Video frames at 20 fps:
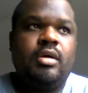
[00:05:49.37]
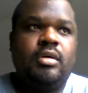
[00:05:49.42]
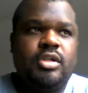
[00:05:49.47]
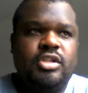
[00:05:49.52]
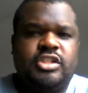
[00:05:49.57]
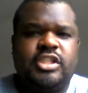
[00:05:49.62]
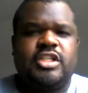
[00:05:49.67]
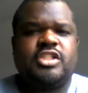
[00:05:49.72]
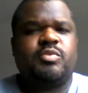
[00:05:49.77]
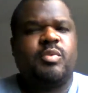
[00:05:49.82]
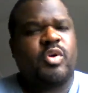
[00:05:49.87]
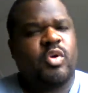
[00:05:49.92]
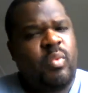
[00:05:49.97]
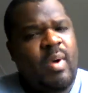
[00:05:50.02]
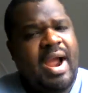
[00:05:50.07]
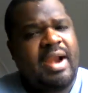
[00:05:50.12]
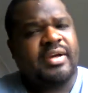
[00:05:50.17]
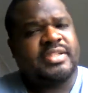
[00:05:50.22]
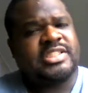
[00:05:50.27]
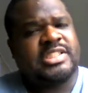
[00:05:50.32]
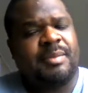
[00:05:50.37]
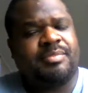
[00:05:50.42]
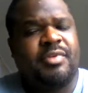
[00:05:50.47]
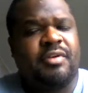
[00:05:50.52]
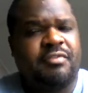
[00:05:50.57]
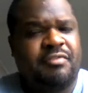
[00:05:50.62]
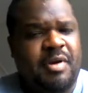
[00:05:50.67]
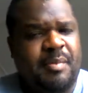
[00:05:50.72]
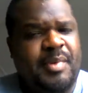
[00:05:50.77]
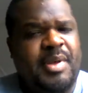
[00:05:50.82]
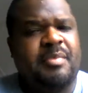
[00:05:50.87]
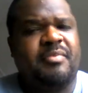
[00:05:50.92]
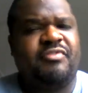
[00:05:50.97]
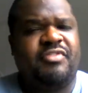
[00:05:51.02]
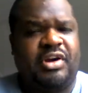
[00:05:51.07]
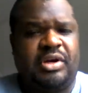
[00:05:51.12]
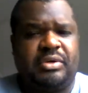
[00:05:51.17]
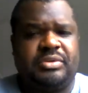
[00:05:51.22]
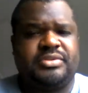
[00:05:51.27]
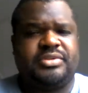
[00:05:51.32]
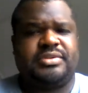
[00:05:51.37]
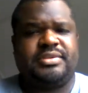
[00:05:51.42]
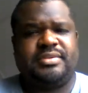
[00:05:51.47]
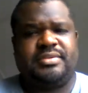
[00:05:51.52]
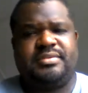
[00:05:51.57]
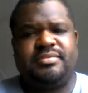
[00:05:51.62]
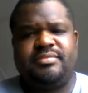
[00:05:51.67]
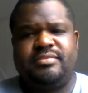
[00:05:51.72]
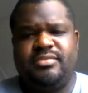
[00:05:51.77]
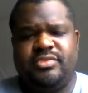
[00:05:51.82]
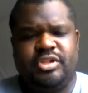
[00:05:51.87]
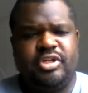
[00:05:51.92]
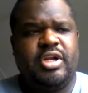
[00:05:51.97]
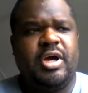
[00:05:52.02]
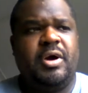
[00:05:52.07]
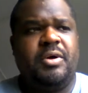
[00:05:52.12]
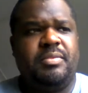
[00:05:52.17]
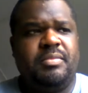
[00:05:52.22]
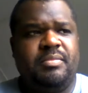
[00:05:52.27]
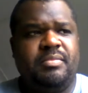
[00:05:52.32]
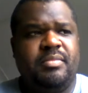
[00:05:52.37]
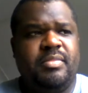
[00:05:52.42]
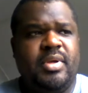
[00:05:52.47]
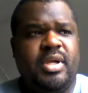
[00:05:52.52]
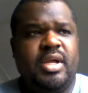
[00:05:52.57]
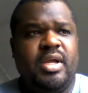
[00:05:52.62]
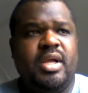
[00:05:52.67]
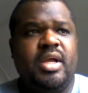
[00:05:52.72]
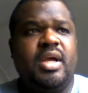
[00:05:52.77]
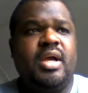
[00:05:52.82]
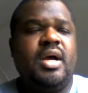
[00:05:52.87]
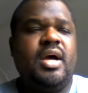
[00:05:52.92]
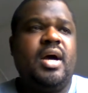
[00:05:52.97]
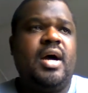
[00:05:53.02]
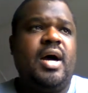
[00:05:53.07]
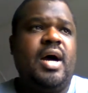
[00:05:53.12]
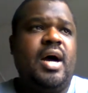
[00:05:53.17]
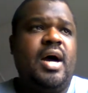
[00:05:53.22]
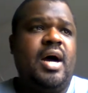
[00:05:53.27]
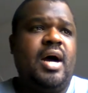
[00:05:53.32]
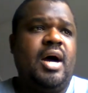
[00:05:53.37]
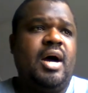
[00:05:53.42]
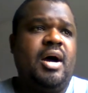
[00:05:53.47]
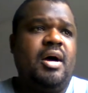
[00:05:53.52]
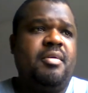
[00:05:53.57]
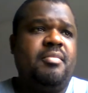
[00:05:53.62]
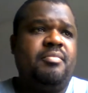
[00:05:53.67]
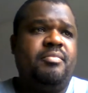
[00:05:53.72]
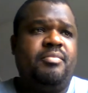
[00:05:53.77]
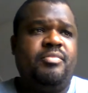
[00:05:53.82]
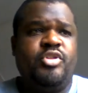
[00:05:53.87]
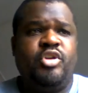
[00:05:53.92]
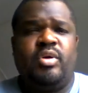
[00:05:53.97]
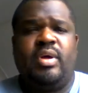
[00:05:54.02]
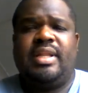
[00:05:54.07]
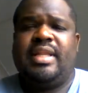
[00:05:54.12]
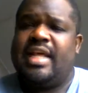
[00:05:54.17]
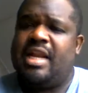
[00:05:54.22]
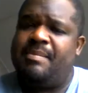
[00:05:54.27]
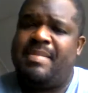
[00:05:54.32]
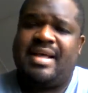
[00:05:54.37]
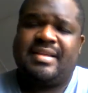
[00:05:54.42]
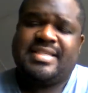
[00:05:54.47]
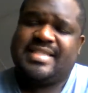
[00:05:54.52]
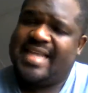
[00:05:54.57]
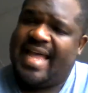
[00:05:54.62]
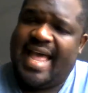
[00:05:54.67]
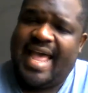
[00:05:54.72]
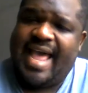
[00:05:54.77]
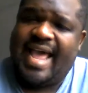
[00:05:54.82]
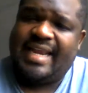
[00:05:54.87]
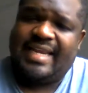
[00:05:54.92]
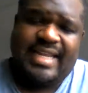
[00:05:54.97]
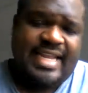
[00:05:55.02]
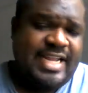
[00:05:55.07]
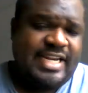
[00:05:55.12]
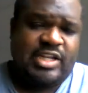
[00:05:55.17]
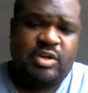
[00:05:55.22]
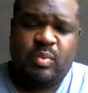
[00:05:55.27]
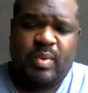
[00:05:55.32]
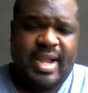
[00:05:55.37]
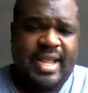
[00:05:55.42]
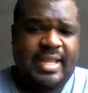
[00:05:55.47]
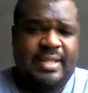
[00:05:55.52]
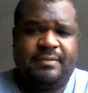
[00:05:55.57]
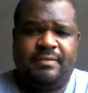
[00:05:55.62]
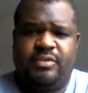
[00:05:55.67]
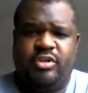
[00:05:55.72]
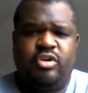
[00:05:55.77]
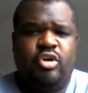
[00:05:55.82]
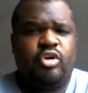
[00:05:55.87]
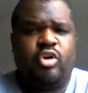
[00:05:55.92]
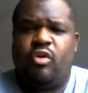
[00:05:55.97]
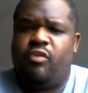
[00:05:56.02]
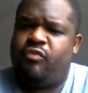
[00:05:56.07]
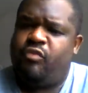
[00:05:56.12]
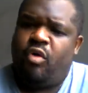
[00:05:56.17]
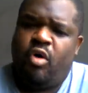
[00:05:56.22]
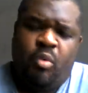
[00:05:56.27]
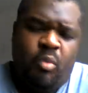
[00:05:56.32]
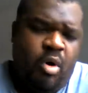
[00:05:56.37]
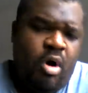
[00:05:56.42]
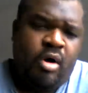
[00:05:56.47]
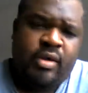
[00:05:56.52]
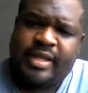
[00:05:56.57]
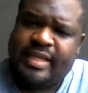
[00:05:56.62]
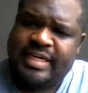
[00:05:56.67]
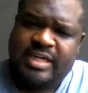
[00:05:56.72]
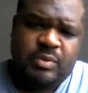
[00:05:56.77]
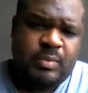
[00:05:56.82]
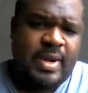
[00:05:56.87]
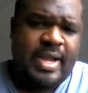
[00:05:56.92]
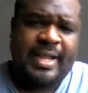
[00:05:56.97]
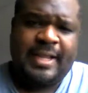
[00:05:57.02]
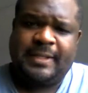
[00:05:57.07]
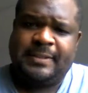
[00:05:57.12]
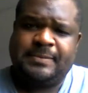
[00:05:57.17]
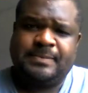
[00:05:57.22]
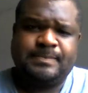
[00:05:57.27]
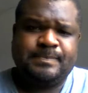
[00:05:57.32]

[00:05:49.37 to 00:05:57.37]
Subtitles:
Just require something from him first, you know? You're going to let him outside anyway. You're going to go for a walk anyway.